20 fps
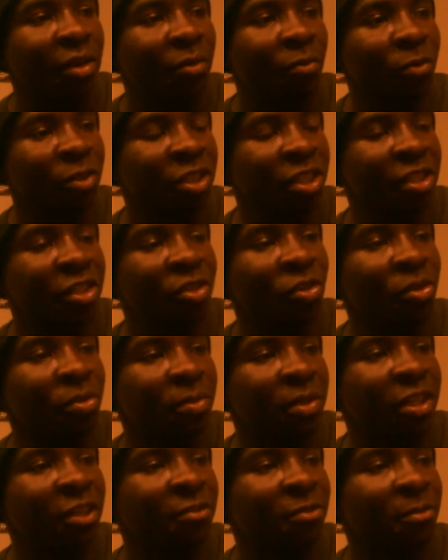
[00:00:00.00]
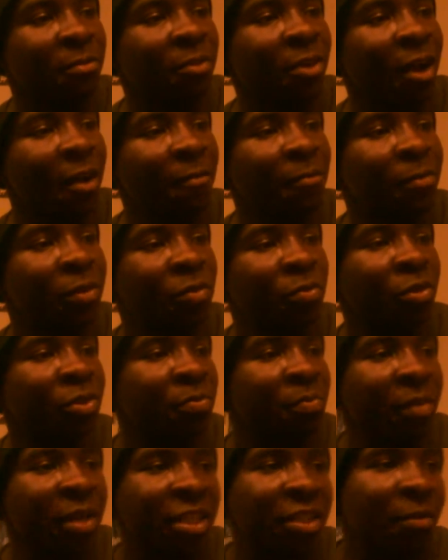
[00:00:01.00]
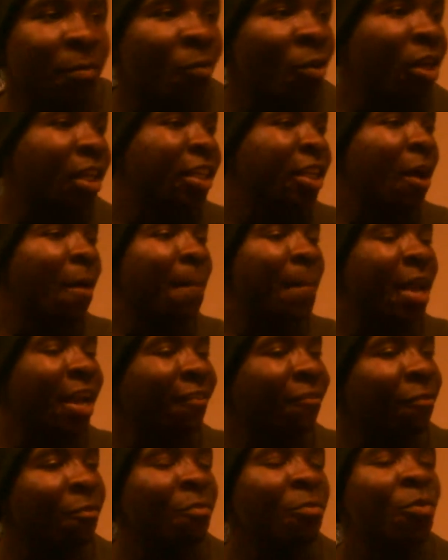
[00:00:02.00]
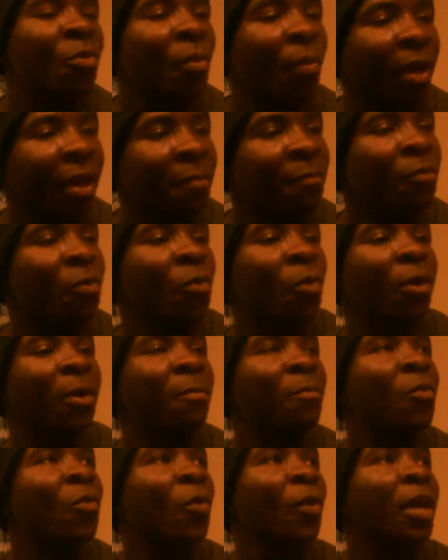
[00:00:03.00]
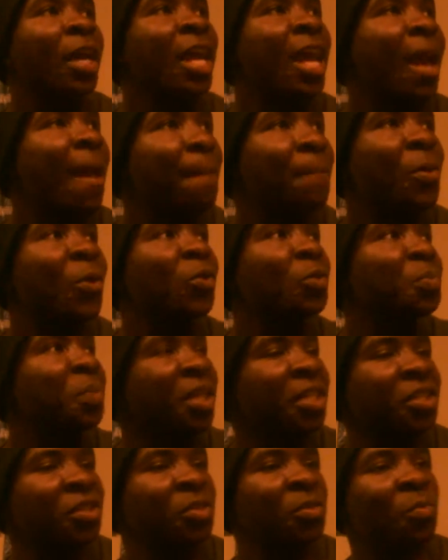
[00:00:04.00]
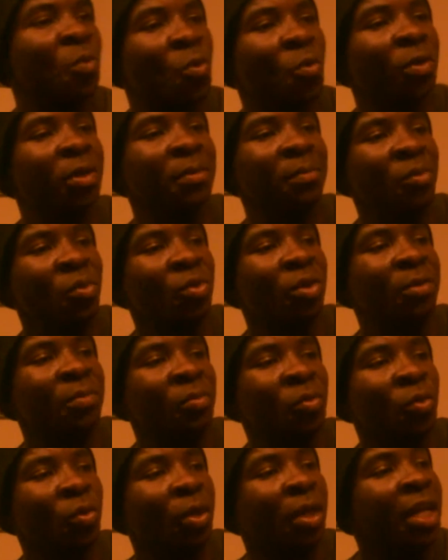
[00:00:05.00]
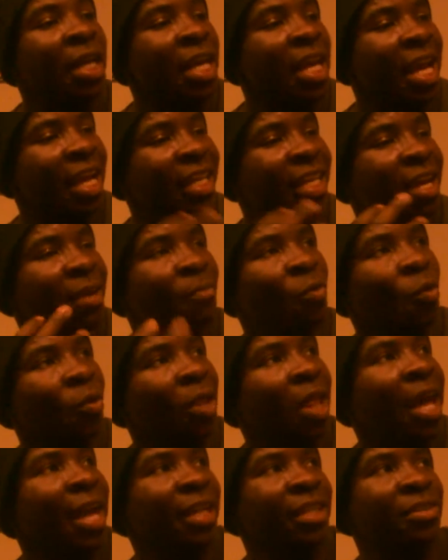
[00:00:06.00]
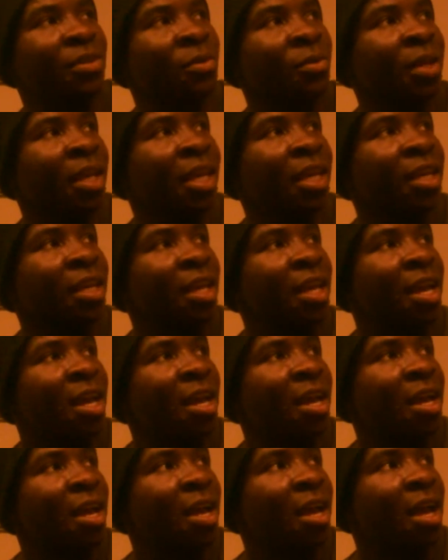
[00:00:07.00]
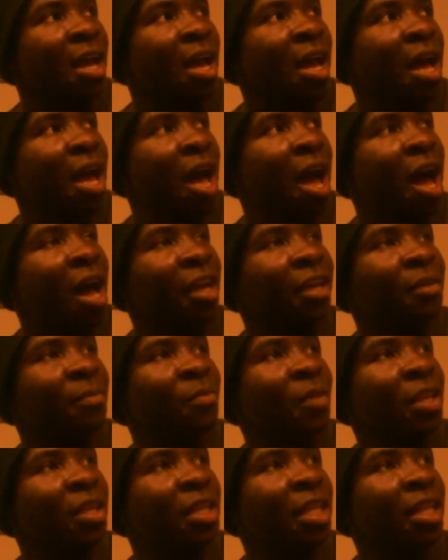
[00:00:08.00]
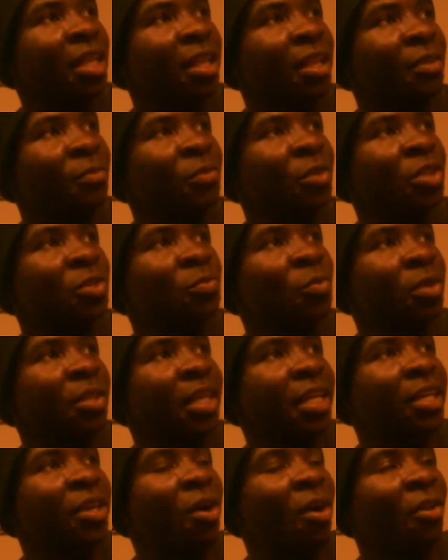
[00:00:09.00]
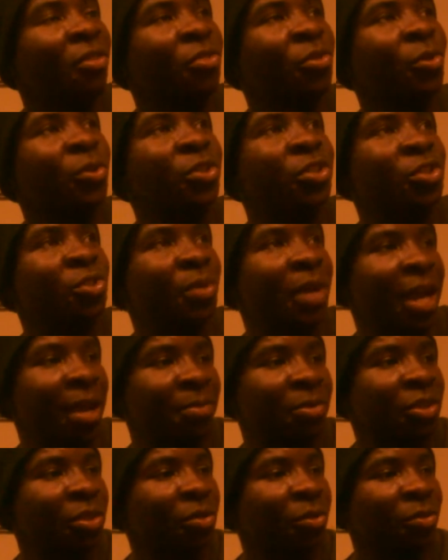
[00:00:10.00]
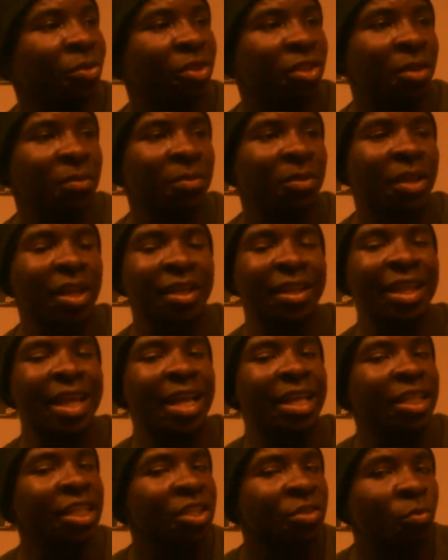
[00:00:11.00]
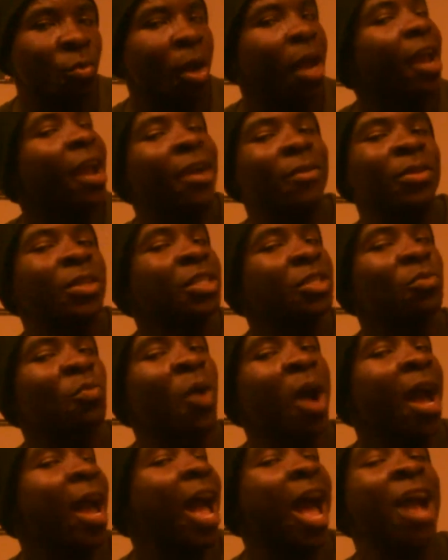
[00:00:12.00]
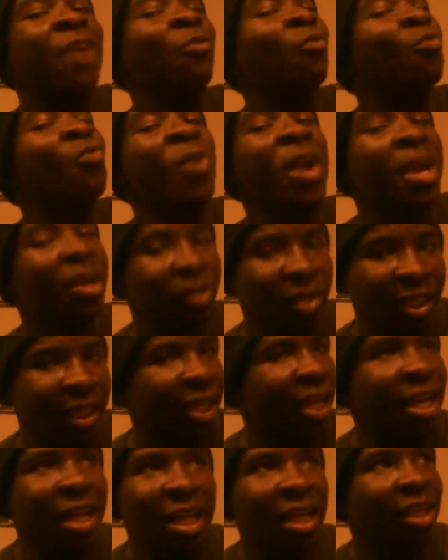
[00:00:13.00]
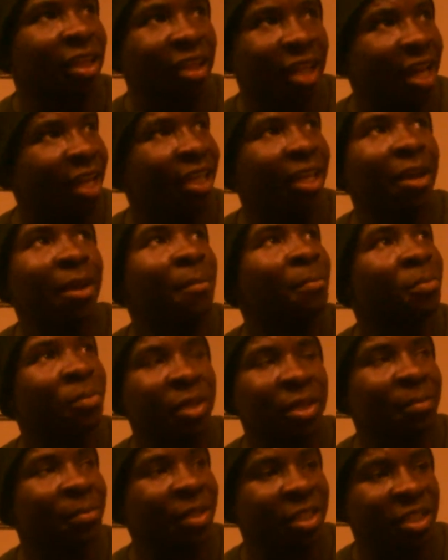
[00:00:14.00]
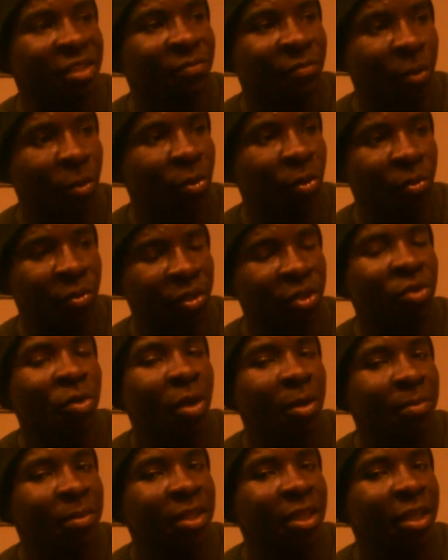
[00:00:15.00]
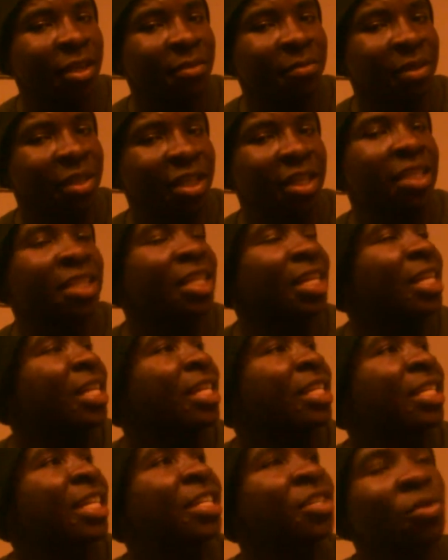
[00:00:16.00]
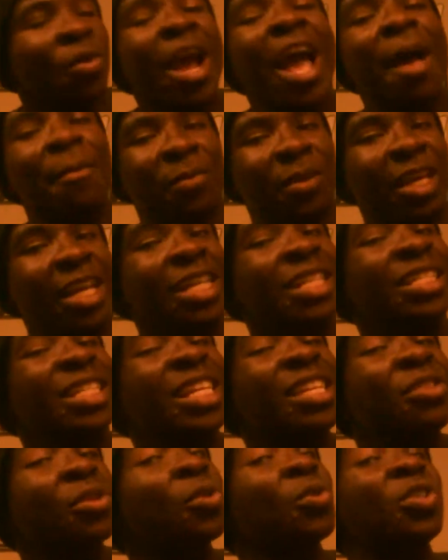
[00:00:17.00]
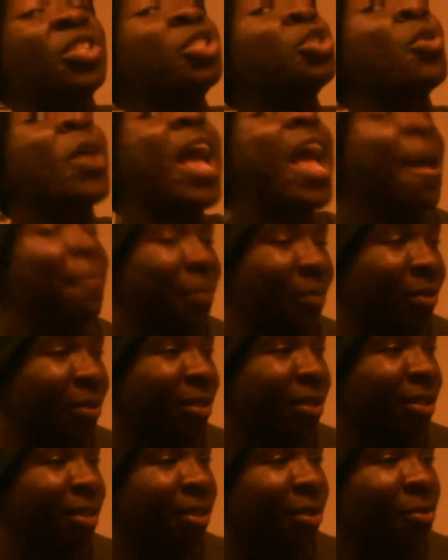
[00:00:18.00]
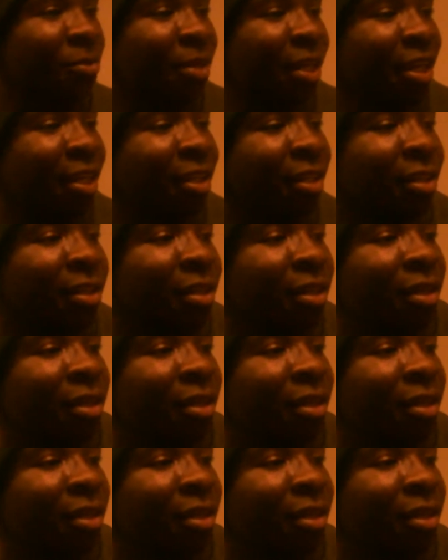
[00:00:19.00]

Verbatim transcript: which in turn gives them confidence, which makes them want to come back for more and more and more, and post pictures more and more and more, and get more likes. Okay? I am. This is what they call thirst traps or something like that. This is why. This is why I rarely like a pretty bitch's photo. You know what I'm saying? Because it is a trap. It is a thirst trap. Okay?